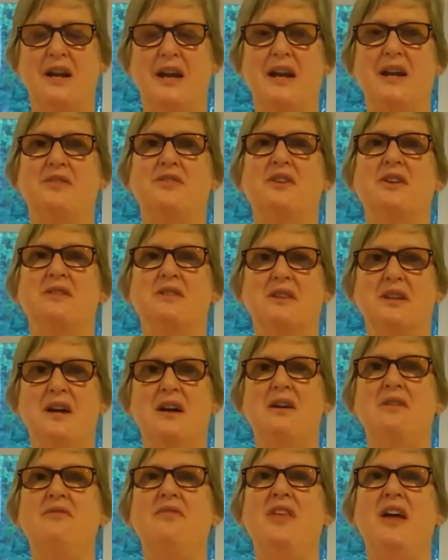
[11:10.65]
and the
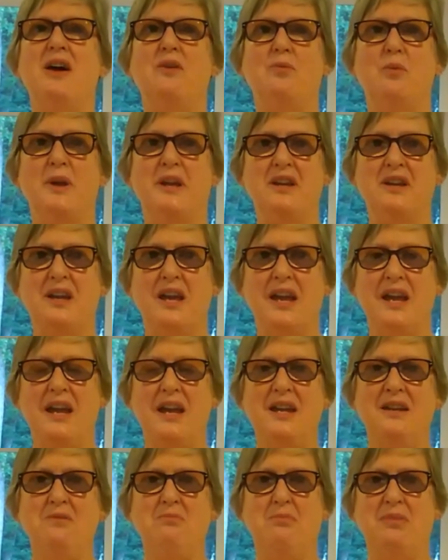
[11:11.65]
love that we
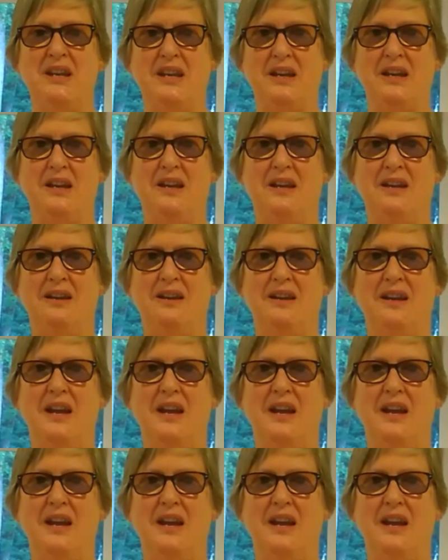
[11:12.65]
can be